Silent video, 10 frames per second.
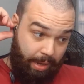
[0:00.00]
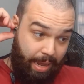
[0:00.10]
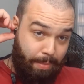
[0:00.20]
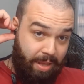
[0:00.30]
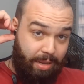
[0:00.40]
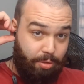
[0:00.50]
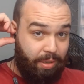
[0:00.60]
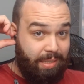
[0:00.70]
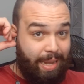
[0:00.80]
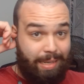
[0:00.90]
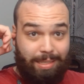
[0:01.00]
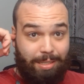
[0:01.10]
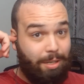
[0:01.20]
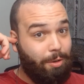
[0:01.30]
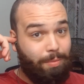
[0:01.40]
Yeah, man. Three stacks is a
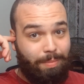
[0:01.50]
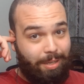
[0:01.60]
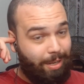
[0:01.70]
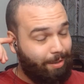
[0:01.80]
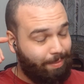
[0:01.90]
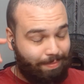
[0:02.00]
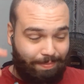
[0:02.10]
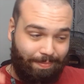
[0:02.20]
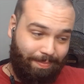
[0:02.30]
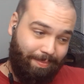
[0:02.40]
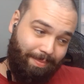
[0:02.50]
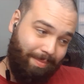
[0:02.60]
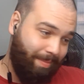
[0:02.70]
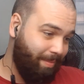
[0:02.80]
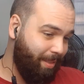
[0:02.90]
goat, you know.
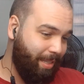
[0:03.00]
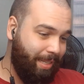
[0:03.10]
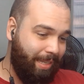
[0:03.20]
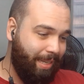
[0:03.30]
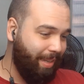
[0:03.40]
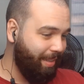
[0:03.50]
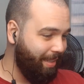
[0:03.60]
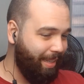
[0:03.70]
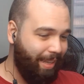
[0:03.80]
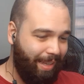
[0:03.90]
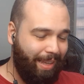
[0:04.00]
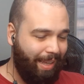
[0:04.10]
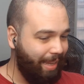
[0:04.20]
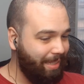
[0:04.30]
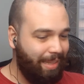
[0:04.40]
He,
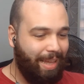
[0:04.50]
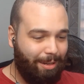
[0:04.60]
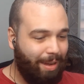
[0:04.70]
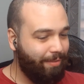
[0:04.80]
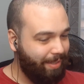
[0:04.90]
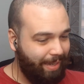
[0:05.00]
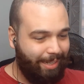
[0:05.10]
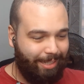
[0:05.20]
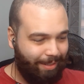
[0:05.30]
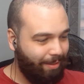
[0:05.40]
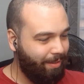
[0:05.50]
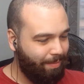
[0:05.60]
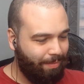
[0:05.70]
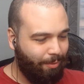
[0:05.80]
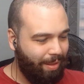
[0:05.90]
he's in that conversation.
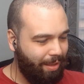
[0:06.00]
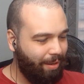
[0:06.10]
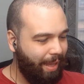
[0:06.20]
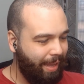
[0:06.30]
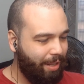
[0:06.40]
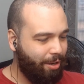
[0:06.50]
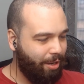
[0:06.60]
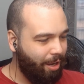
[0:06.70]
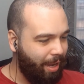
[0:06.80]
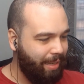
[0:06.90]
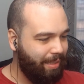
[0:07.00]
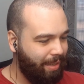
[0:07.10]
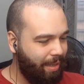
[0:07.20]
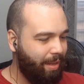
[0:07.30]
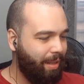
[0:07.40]
Whether you like it or not,
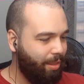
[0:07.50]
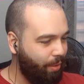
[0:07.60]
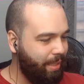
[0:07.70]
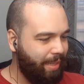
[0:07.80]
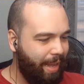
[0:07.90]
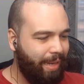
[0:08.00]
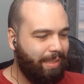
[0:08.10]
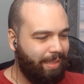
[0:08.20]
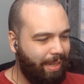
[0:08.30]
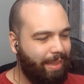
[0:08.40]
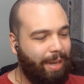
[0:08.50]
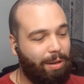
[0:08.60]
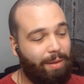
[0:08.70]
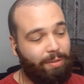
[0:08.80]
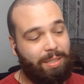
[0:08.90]
three stacks is in that
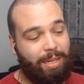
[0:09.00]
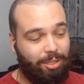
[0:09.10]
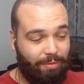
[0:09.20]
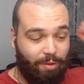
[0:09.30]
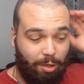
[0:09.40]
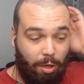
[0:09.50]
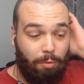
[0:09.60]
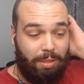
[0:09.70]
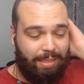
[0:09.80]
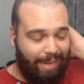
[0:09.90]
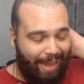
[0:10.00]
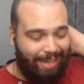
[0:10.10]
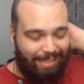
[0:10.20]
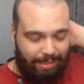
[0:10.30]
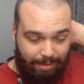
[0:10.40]
conversation for GOAT
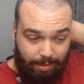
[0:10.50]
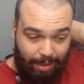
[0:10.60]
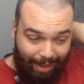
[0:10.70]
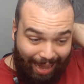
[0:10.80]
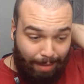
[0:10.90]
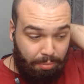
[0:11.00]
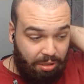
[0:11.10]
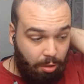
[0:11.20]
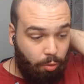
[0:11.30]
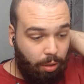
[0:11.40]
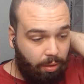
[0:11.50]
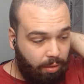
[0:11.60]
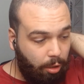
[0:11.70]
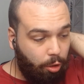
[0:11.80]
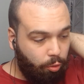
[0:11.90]
status.
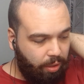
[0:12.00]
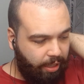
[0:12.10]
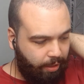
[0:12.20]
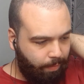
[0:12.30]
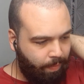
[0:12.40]
Absolutely.